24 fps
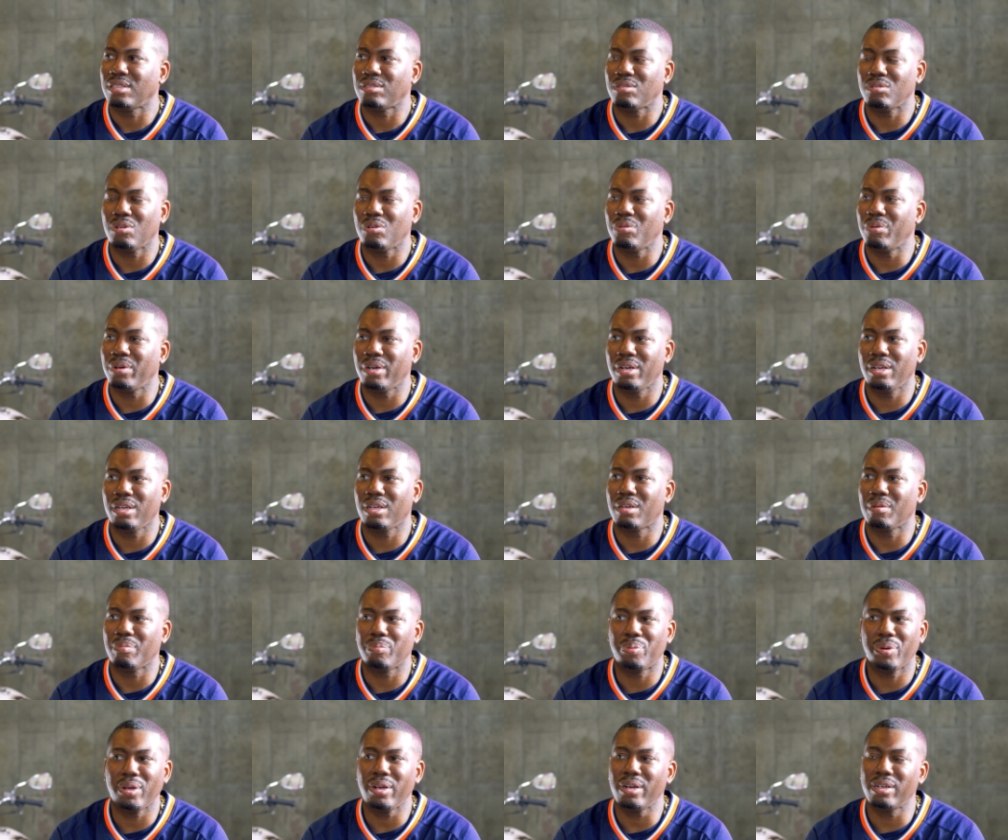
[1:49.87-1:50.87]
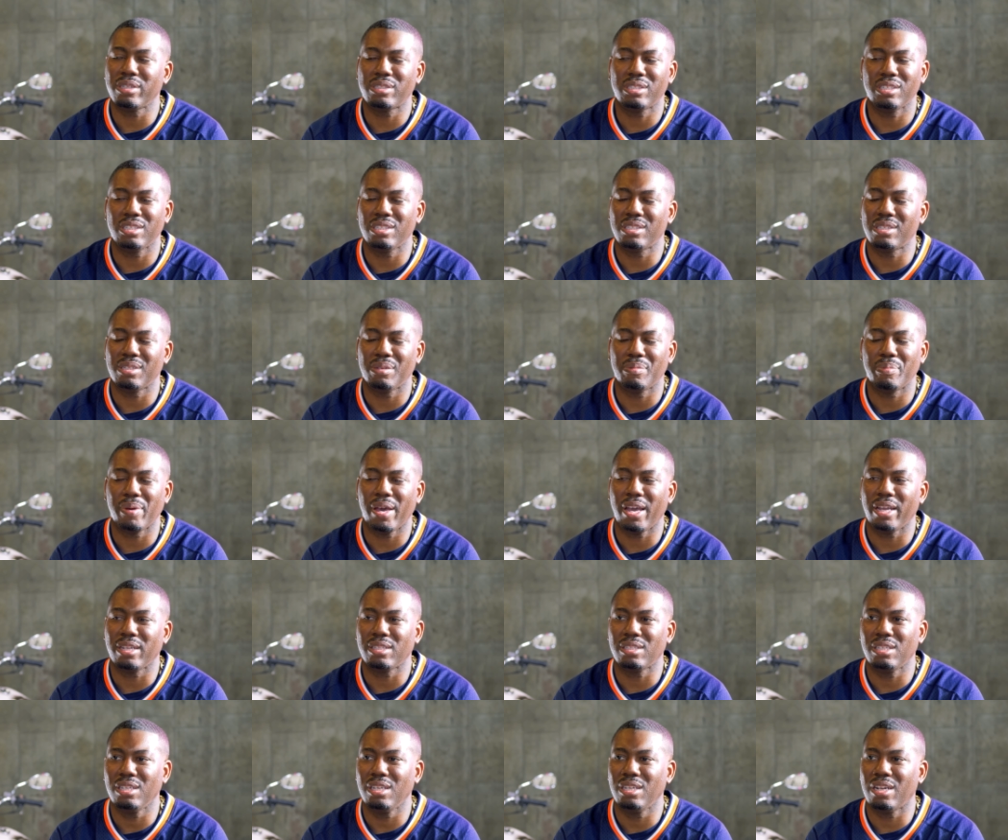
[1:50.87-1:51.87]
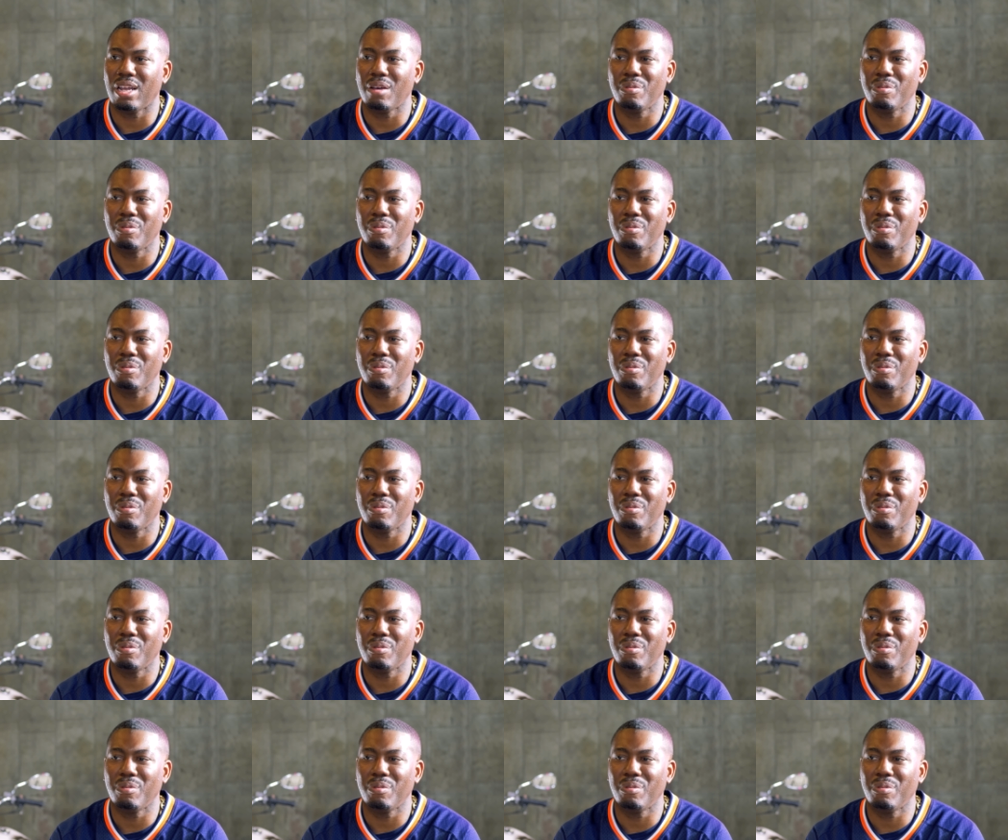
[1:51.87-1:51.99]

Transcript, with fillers: nowhere in comparison to back then.